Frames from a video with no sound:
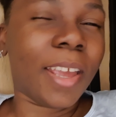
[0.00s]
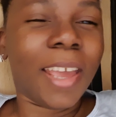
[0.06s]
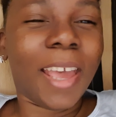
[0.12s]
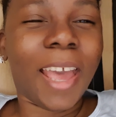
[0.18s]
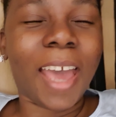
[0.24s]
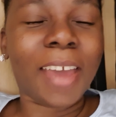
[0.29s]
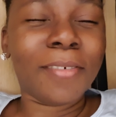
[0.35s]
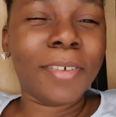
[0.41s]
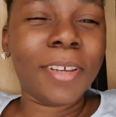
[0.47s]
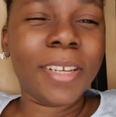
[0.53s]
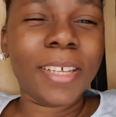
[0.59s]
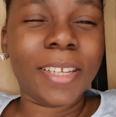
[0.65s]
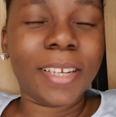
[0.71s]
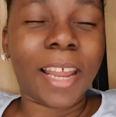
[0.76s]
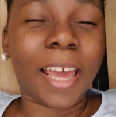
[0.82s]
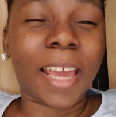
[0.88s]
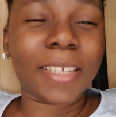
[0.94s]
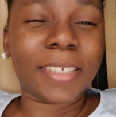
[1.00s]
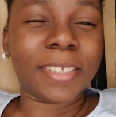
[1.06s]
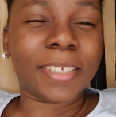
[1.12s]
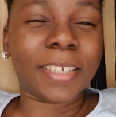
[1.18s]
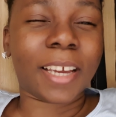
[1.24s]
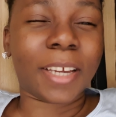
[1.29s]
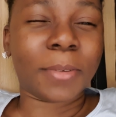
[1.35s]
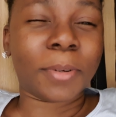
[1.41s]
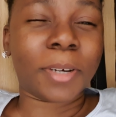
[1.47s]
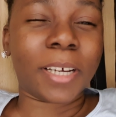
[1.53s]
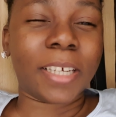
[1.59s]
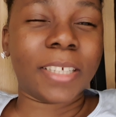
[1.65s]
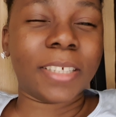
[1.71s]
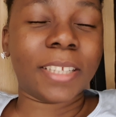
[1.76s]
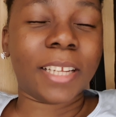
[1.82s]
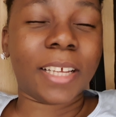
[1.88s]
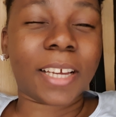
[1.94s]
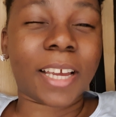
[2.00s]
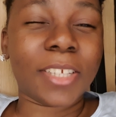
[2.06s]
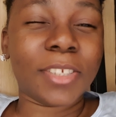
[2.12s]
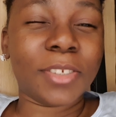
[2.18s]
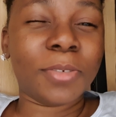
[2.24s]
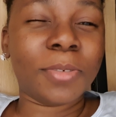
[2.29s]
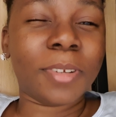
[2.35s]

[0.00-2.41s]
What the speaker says: I really like DIY. Like, I